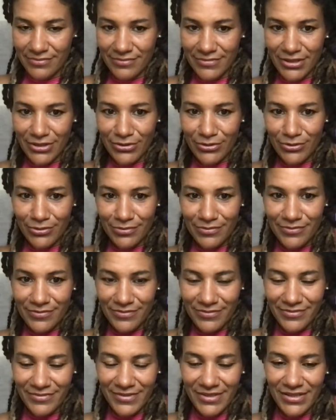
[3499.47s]
You know,
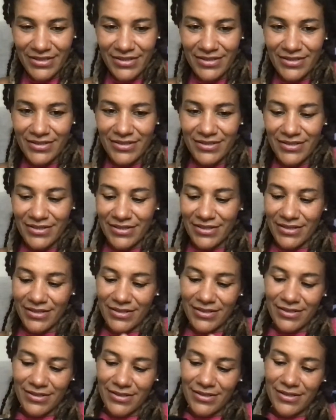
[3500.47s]
I,
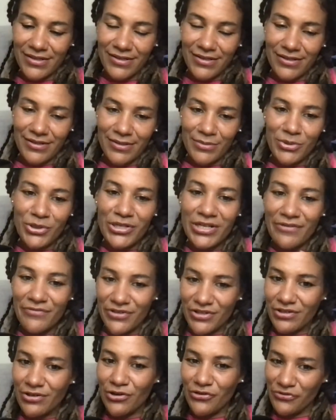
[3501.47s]
I'm not
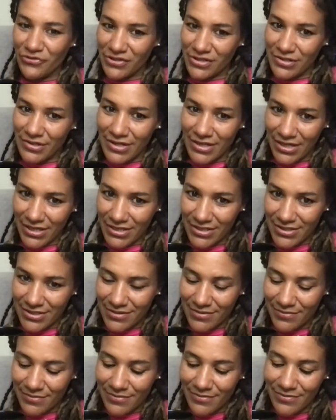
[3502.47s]
having coffee tonight.
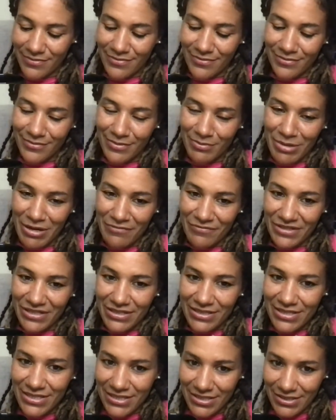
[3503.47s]
I'm having
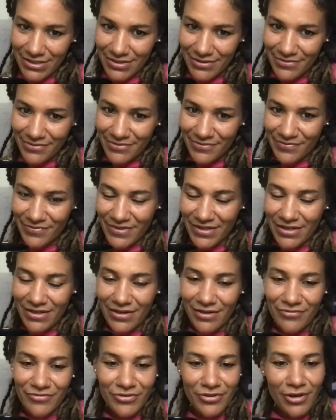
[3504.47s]
tea. I
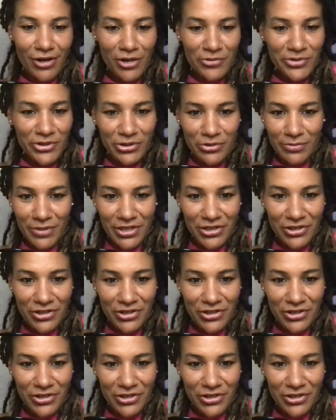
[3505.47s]
have to calm down my